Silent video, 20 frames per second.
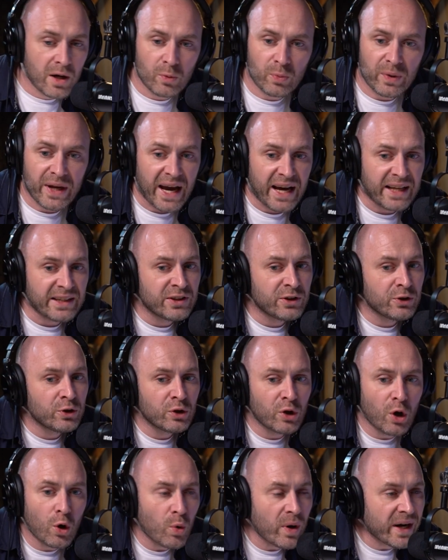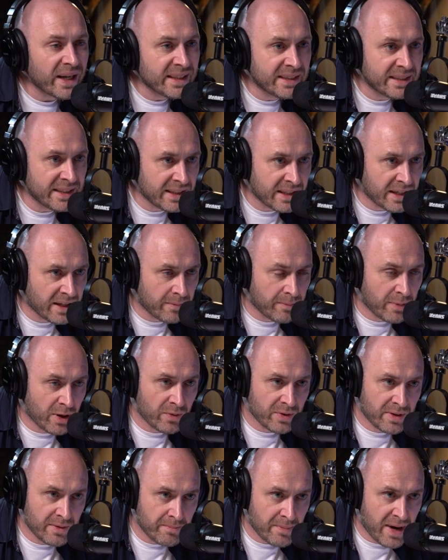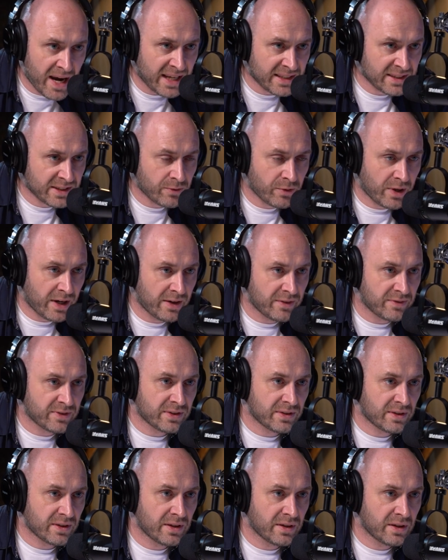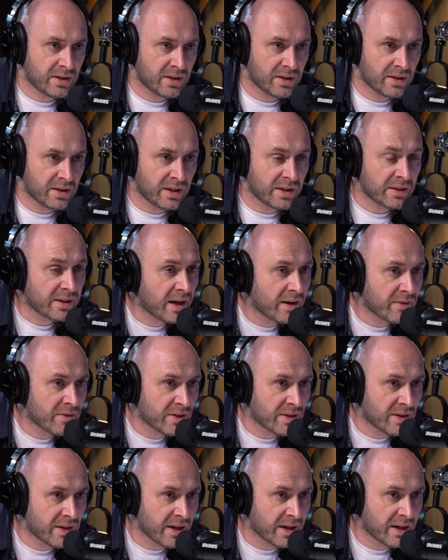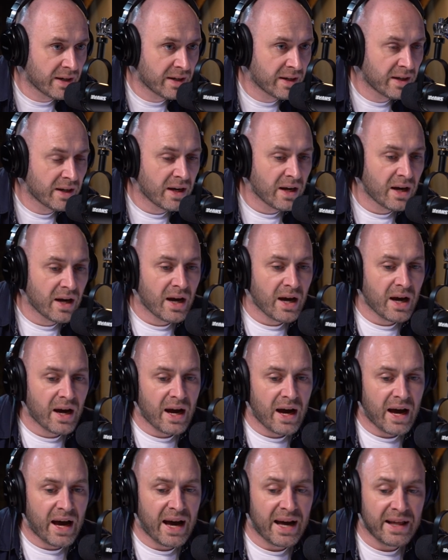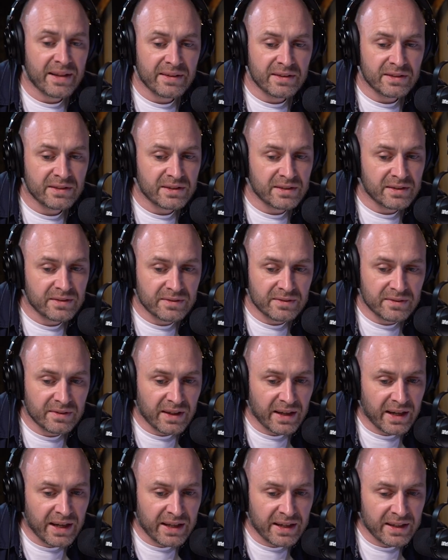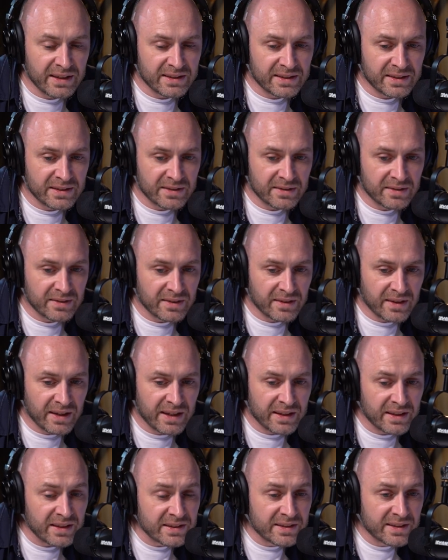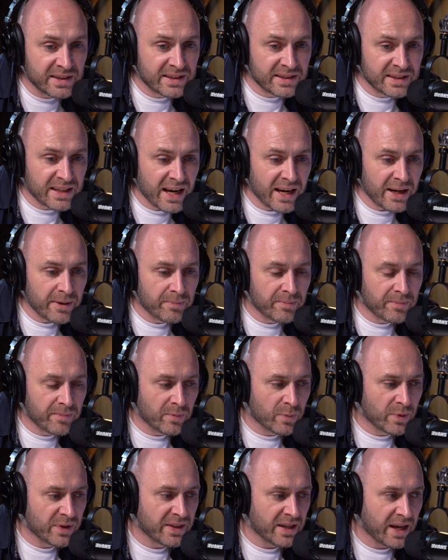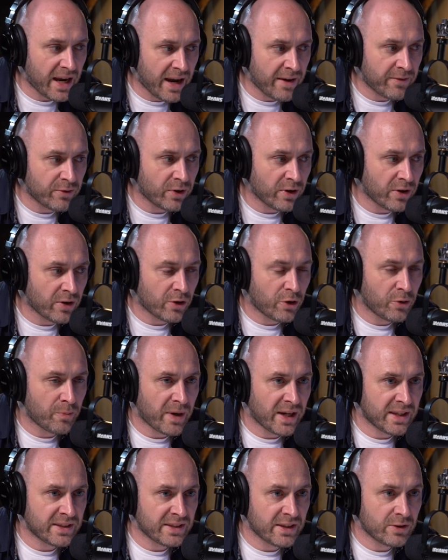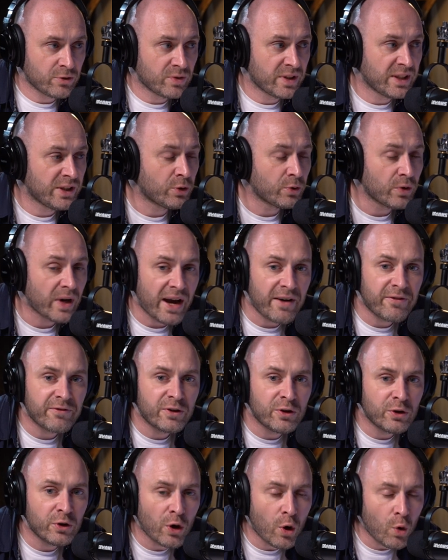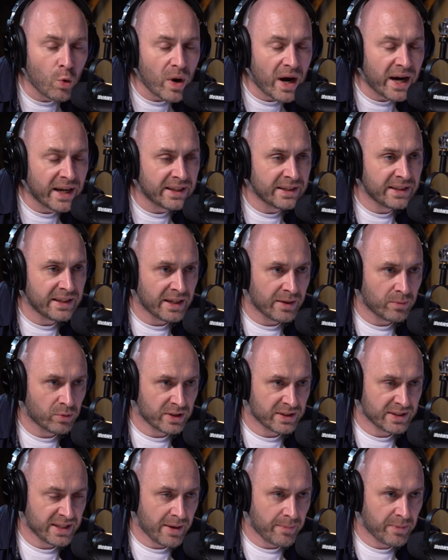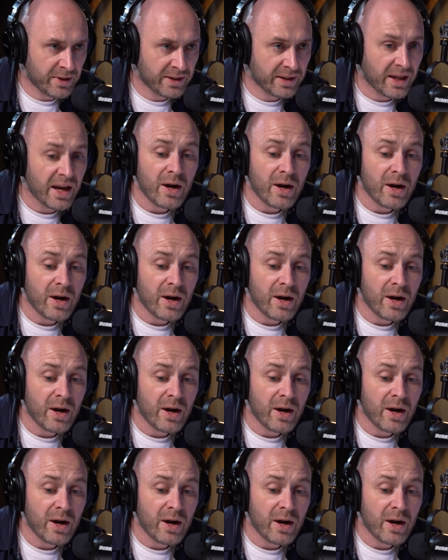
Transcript: we had no idea about the mass graves uncovered there, and it is the same with every occupied territory. You have no idea what is happening.